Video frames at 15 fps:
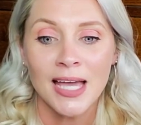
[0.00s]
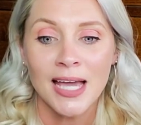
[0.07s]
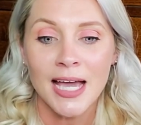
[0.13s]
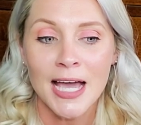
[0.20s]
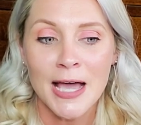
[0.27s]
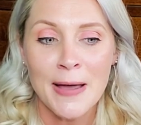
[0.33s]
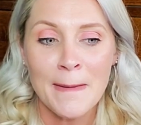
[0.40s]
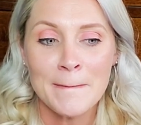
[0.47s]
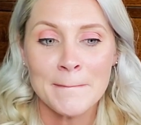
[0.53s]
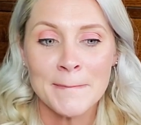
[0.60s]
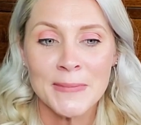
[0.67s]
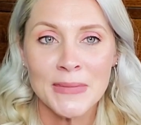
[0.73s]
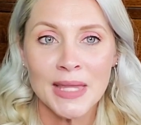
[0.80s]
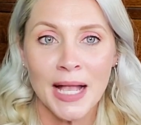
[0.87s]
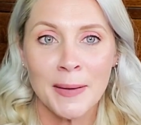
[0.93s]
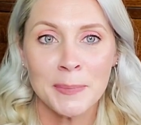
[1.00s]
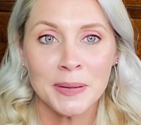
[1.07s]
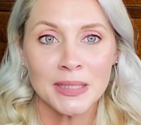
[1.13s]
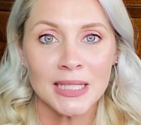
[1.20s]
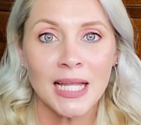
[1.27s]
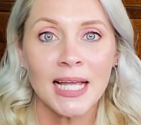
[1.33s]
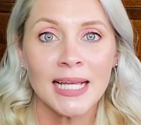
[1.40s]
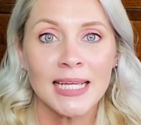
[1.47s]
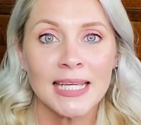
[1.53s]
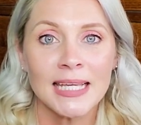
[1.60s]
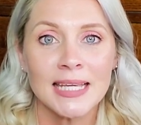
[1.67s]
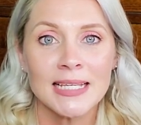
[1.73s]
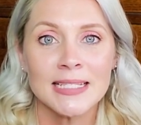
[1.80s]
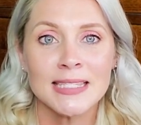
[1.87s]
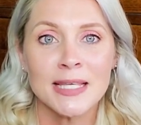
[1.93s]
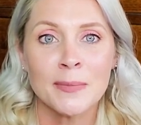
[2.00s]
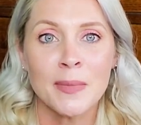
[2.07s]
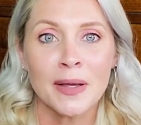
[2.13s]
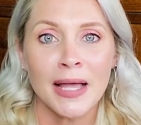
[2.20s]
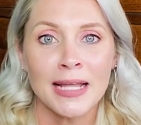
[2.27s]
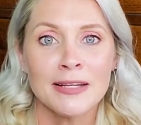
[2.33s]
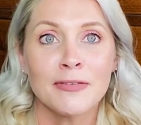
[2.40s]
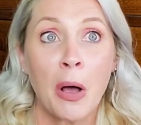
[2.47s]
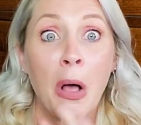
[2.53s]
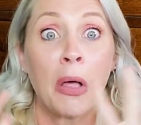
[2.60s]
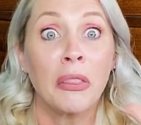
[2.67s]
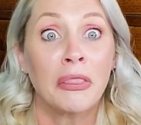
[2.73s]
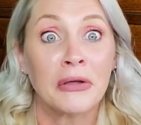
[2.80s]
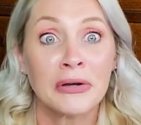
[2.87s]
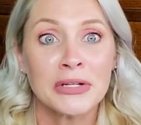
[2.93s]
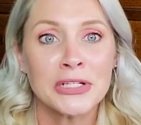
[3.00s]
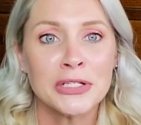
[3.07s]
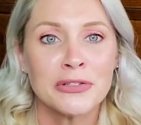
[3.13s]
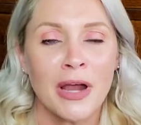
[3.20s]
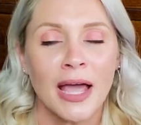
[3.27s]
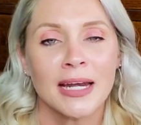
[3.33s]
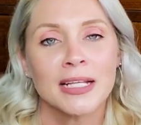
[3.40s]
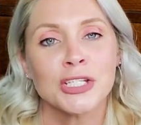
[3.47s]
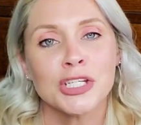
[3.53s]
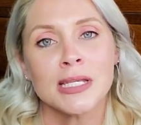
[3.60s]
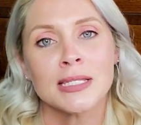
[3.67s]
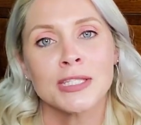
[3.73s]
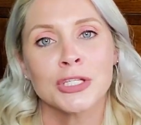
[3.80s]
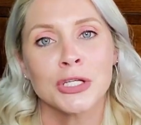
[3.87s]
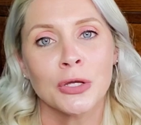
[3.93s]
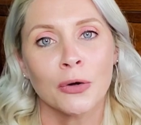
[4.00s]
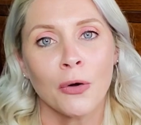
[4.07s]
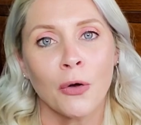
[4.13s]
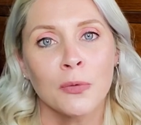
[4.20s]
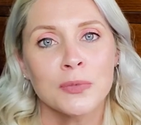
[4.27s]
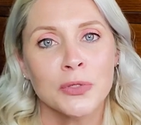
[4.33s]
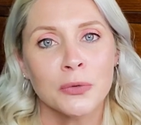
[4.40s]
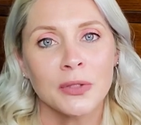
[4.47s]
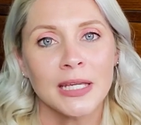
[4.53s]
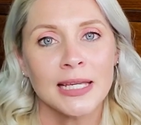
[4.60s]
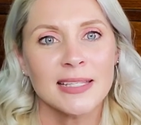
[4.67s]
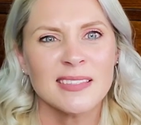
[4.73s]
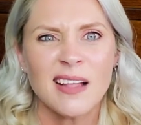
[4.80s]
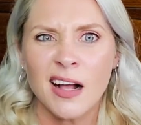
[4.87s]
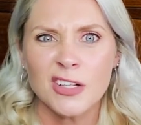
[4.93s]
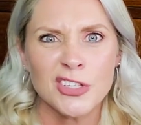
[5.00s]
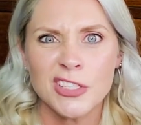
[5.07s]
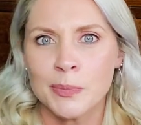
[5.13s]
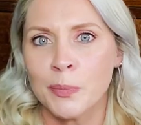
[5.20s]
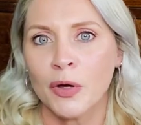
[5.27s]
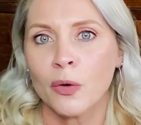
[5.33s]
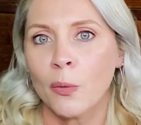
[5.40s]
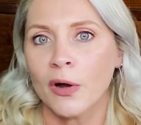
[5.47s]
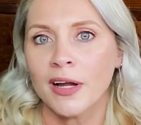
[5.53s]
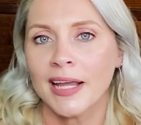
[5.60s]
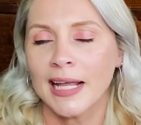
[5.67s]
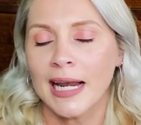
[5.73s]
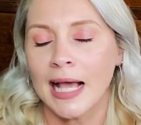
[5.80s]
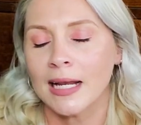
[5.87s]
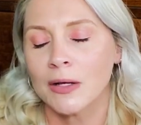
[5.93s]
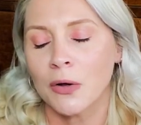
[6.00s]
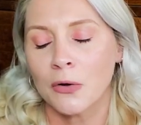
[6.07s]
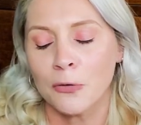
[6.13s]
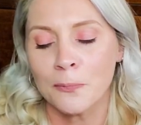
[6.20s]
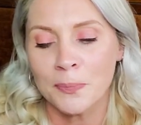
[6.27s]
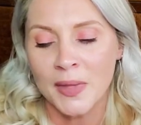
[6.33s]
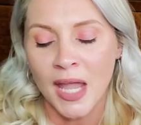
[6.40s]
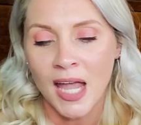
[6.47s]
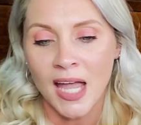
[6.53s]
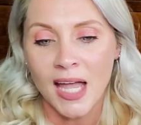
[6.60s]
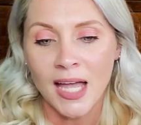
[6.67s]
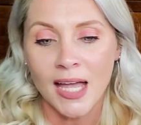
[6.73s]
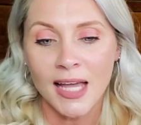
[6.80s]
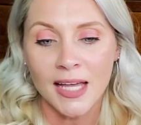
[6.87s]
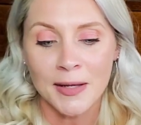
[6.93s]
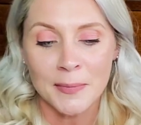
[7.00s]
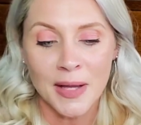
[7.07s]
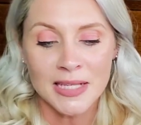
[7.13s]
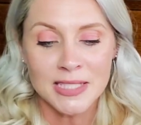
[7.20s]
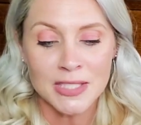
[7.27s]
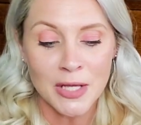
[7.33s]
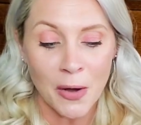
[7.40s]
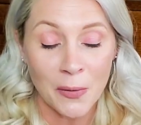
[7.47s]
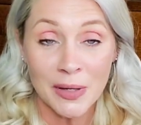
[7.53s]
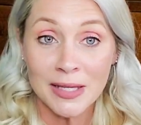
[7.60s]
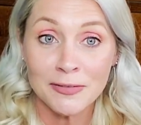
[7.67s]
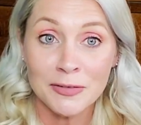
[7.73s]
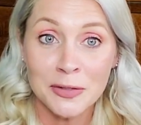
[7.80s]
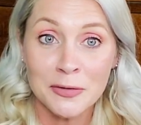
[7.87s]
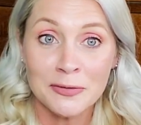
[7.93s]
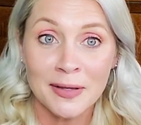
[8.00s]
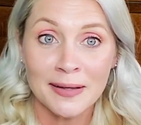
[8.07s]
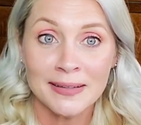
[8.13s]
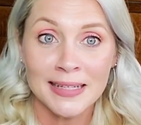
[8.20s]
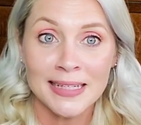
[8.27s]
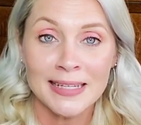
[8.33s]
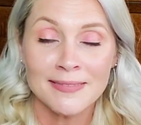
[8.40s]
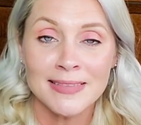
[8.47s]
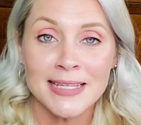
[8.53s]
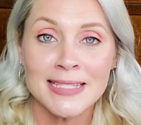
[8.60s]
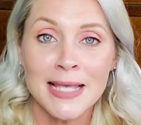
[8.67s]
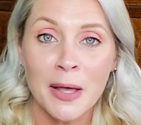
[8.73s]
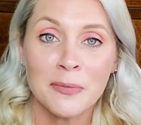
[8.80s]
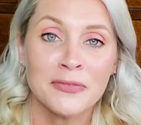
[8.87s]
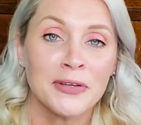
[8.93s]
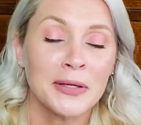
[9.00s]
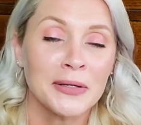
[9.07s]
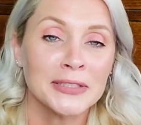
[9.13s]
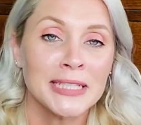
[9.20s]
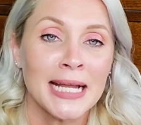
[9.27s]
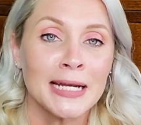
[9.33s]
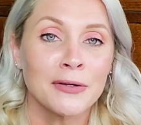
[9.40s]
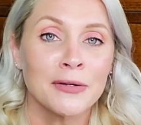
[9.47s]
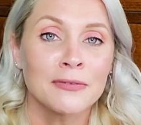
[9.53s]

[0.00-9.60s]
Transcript: applying some kind of other strategies to your homeschooling. It's not just bookwork and at home. So if you found any of this helpful, entertaining, or